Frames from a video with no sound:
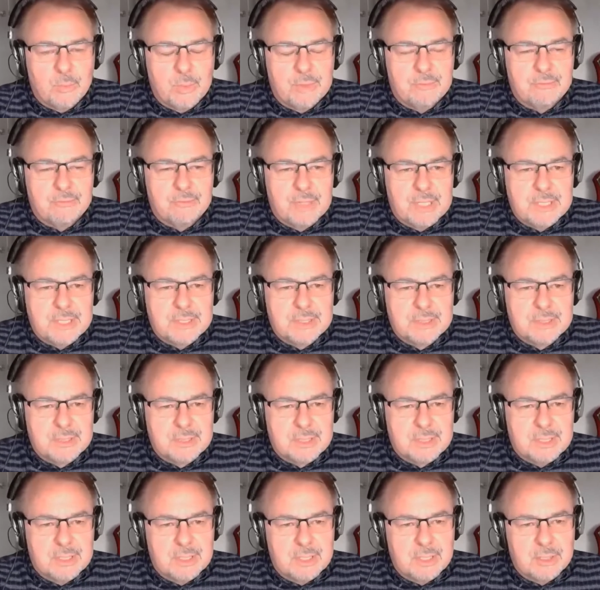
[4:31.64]
we've
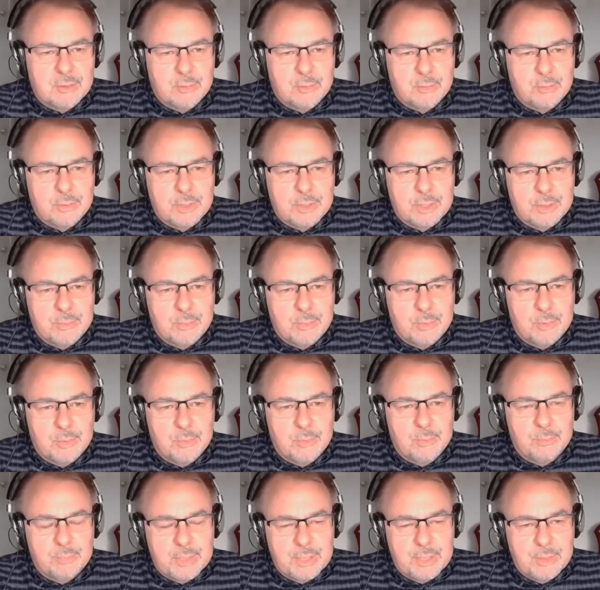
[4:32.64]
faced an
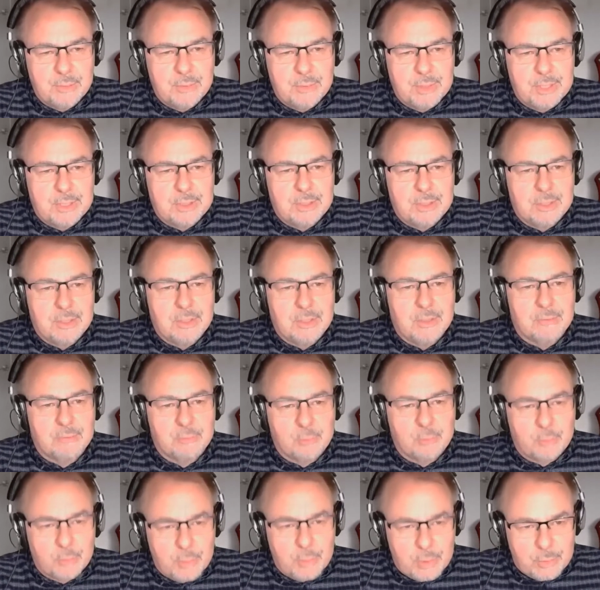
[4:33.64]
incredible period
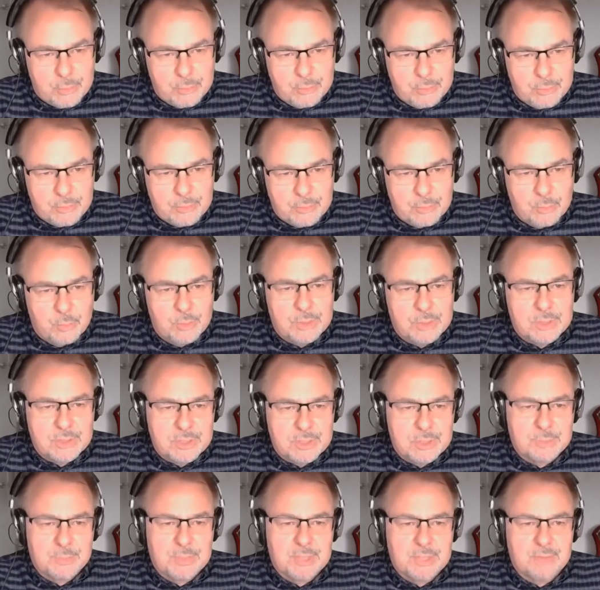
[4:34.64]
of growth, which
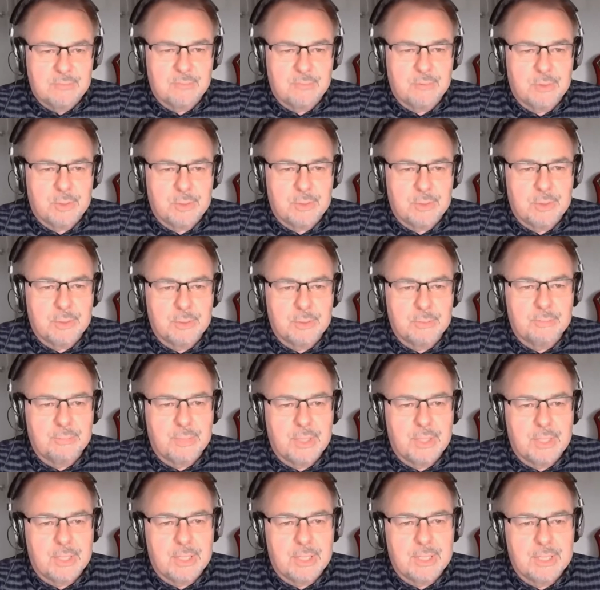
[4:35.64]
has been followed
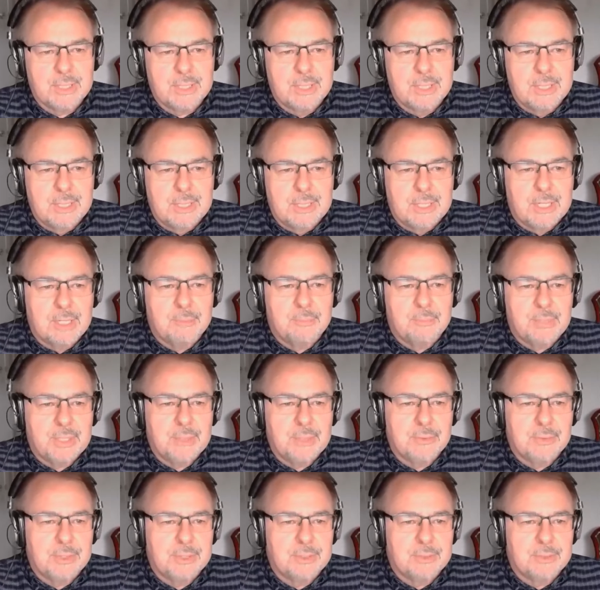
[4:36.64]
by a
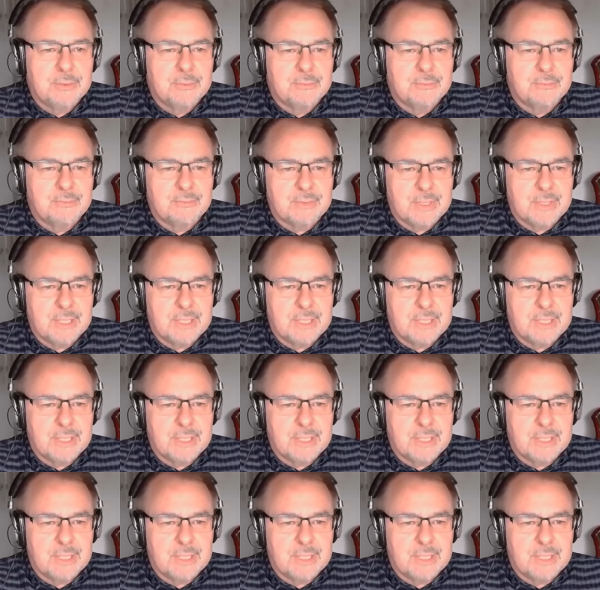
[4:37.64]
period of,